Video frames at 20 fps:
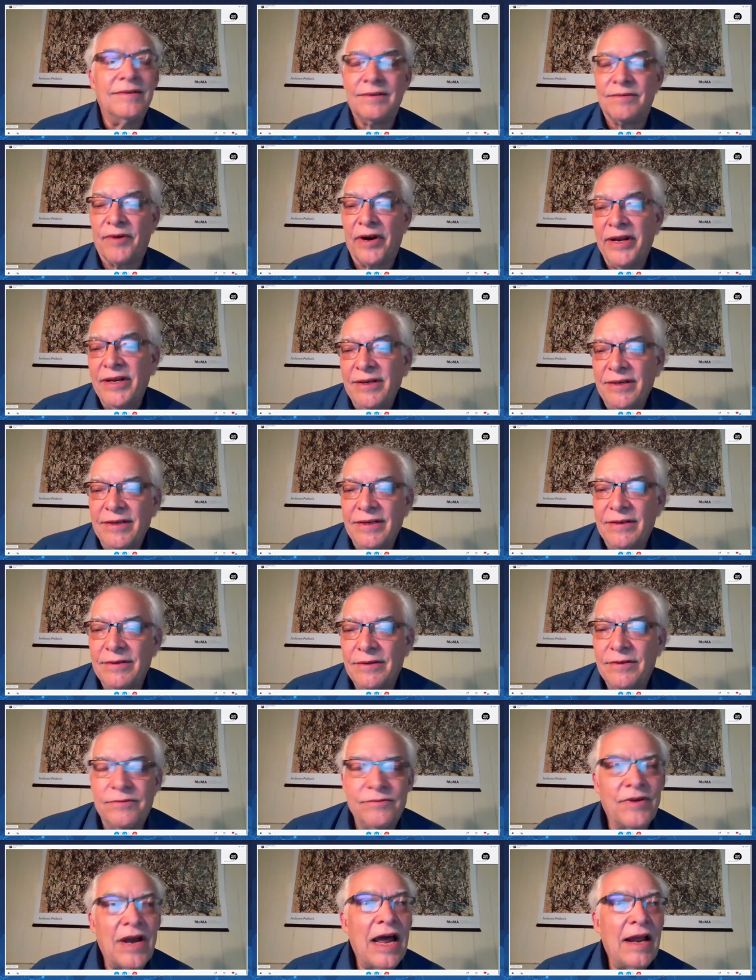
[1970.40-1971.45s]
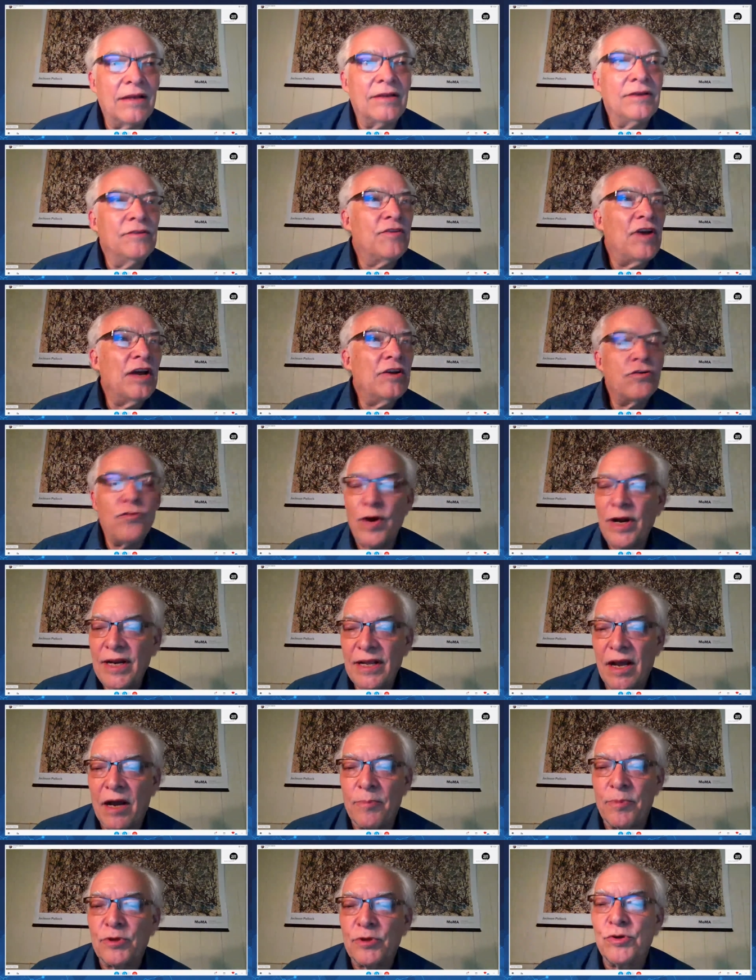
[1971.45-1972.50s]
Right. You, have got you've got trading
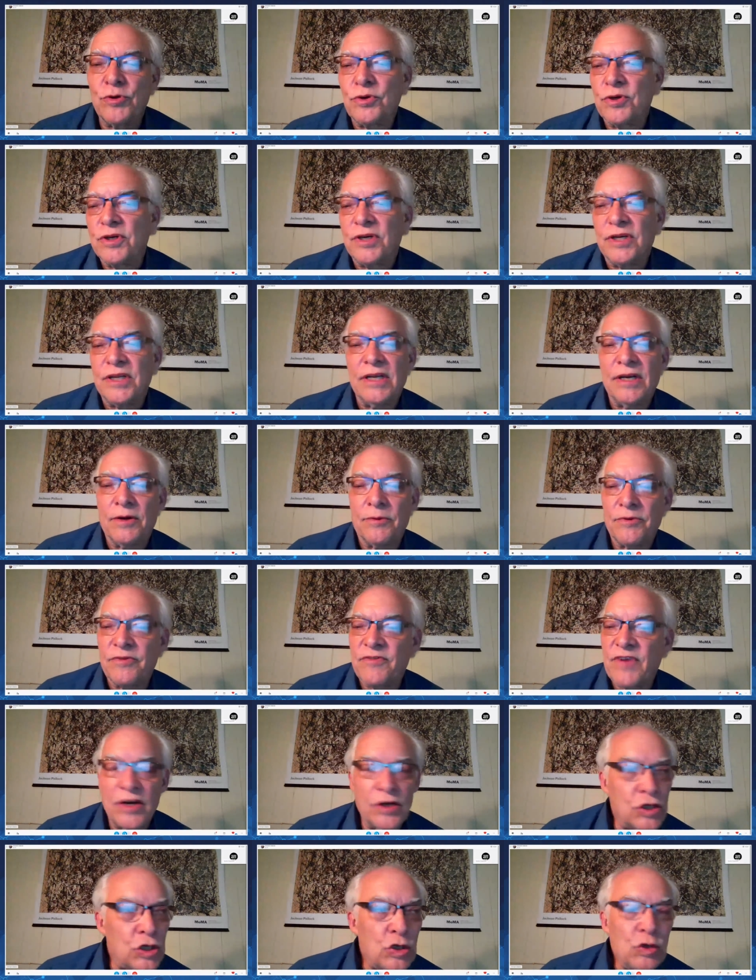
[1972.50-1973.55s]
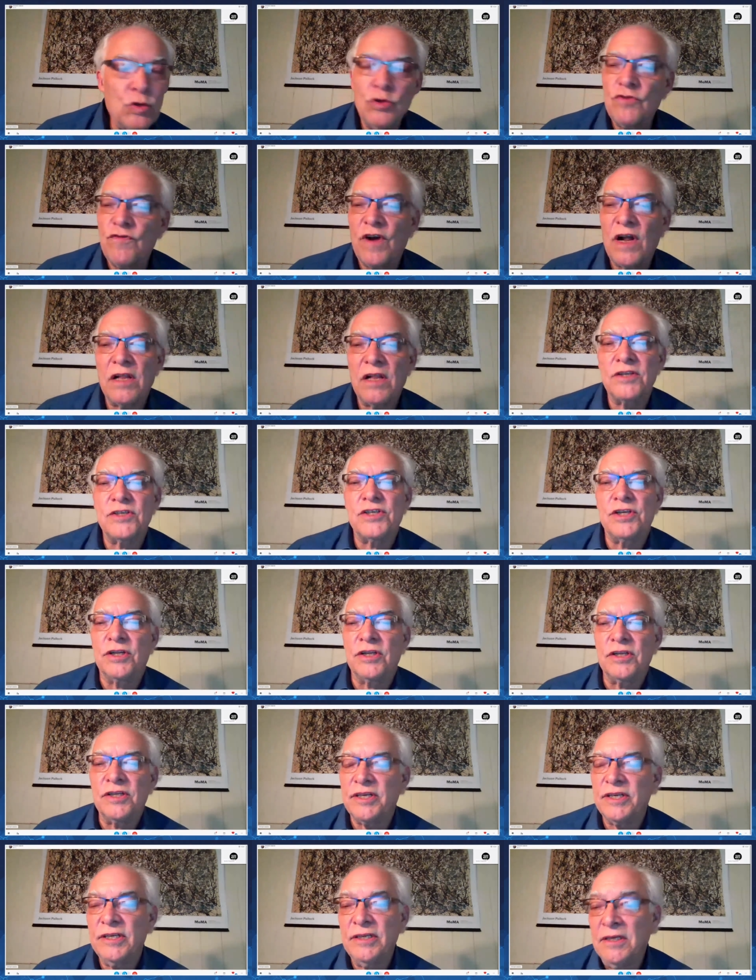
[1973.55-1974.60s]
opportunity here. We've got huge
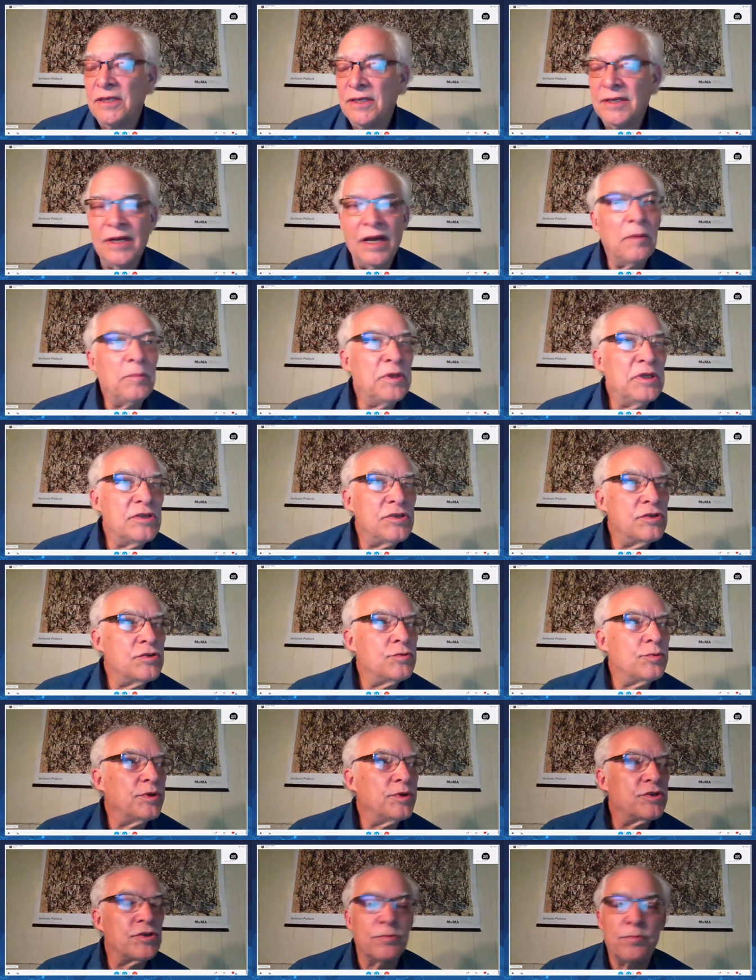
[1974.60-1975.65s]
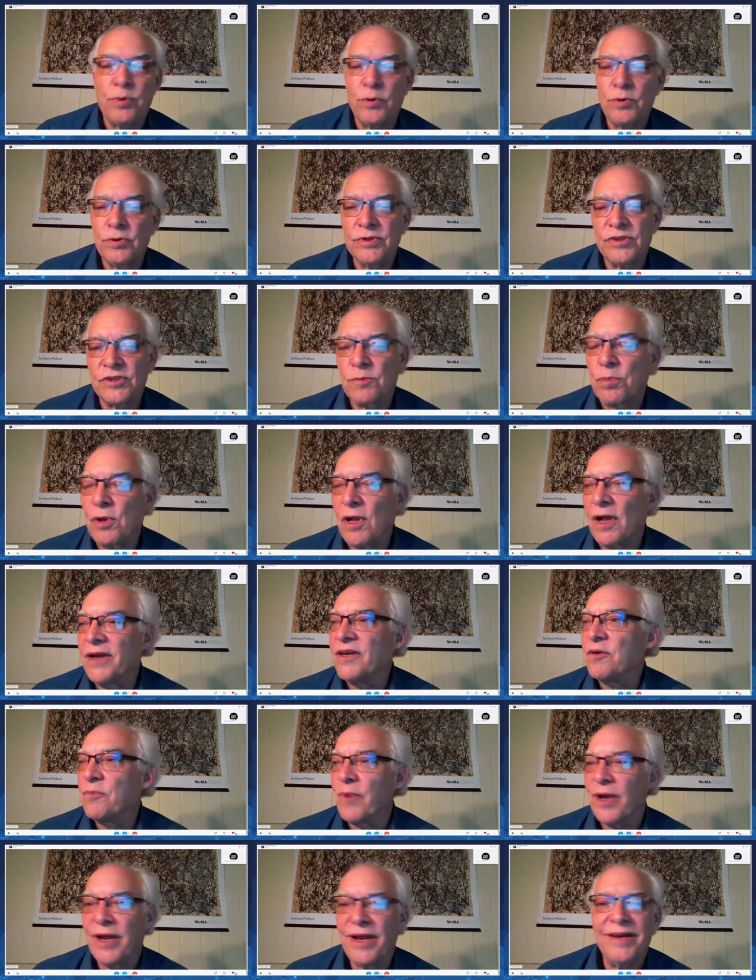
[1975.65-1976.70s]
volatility. I mean, this is where support, supply, and
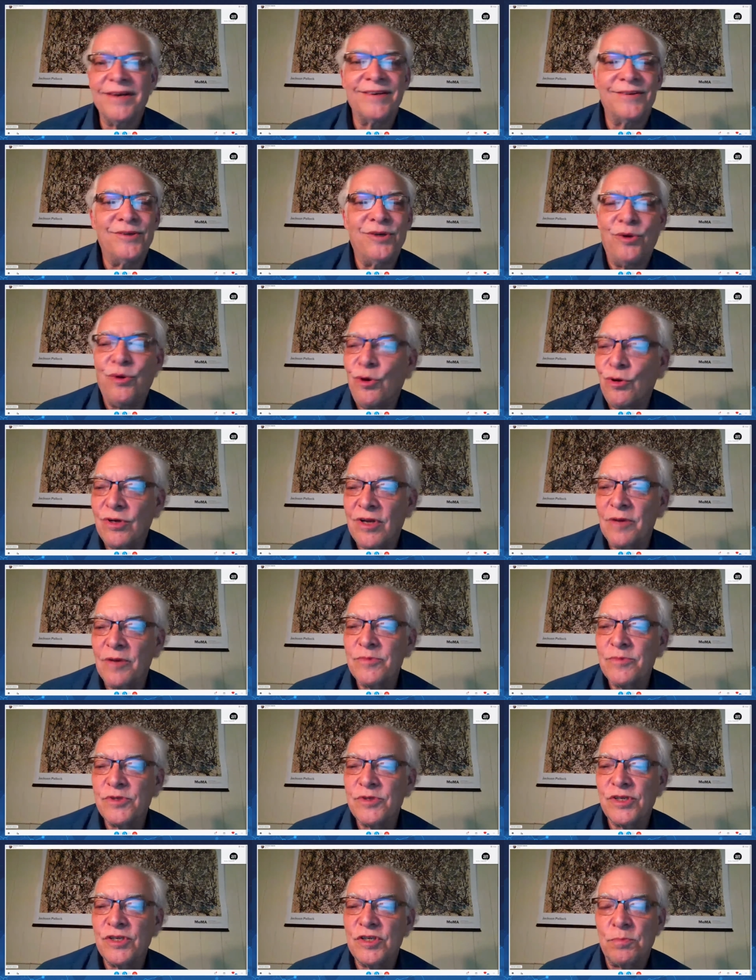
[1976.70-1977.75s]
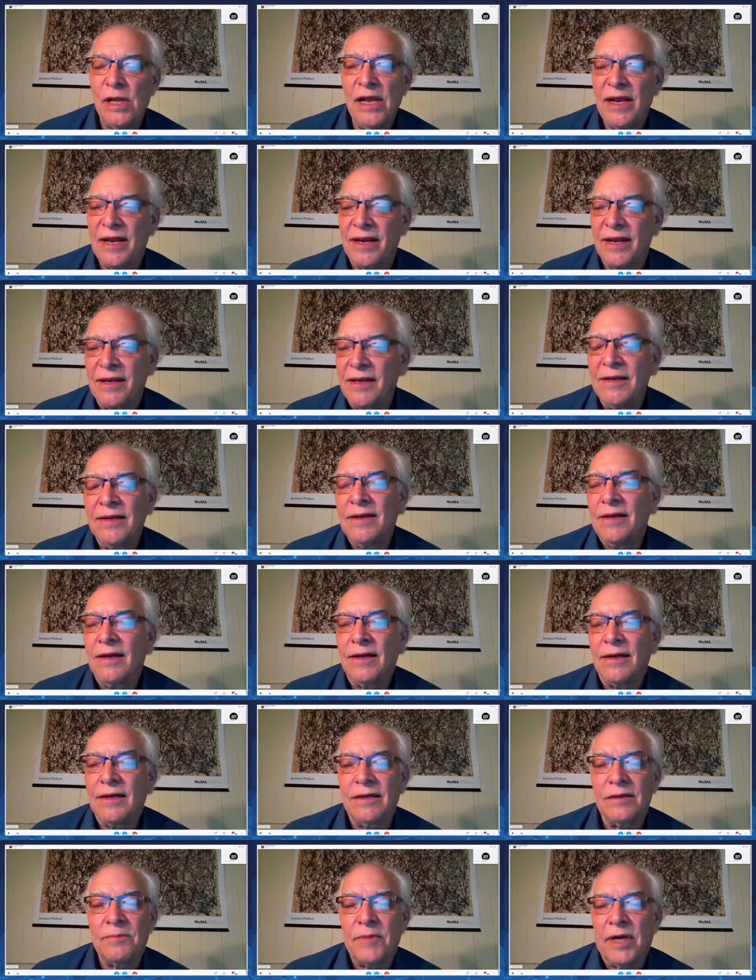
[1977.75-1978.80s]
demand all comes into play.
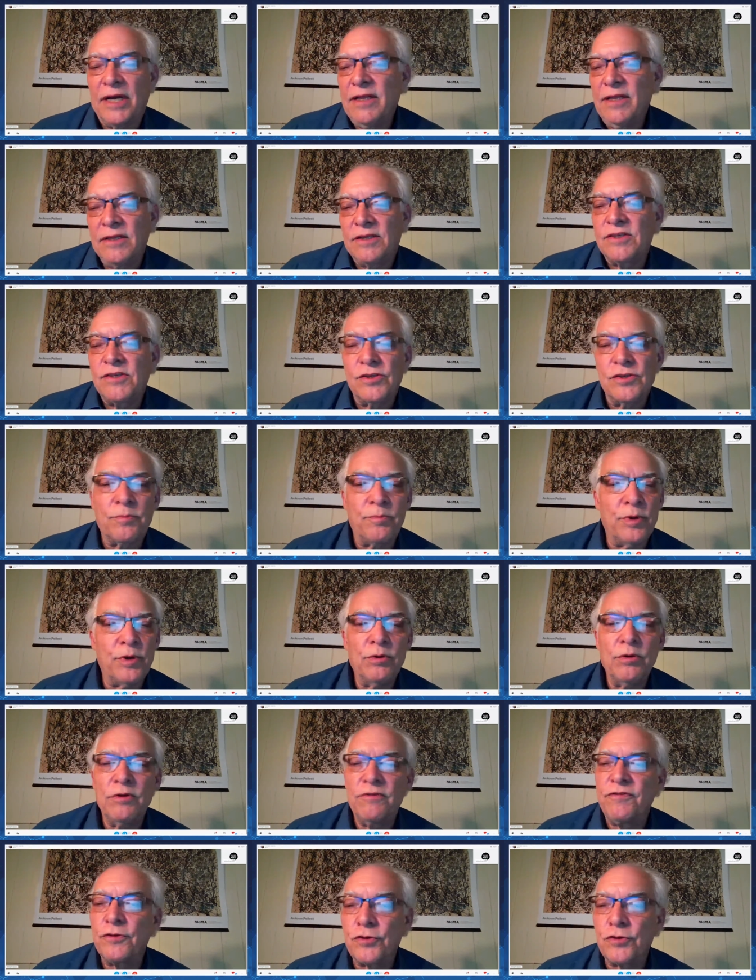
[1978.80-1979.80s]
Um, I think this is a beautiful